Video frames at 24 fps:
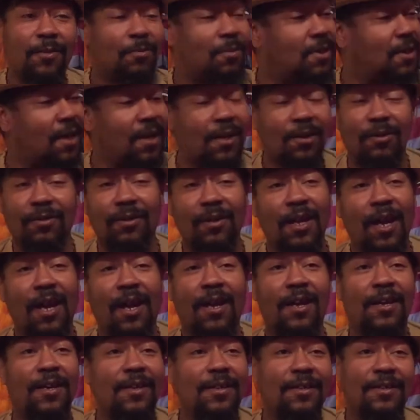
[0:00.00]
But I ain't gonna
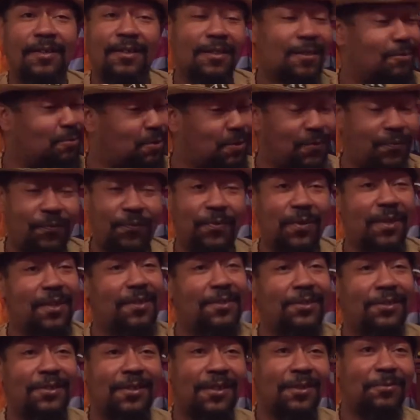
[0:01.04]
lie. Nigga was fit
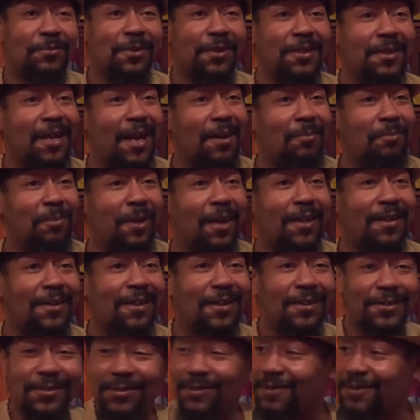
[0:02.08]
as shit when he got back. Like,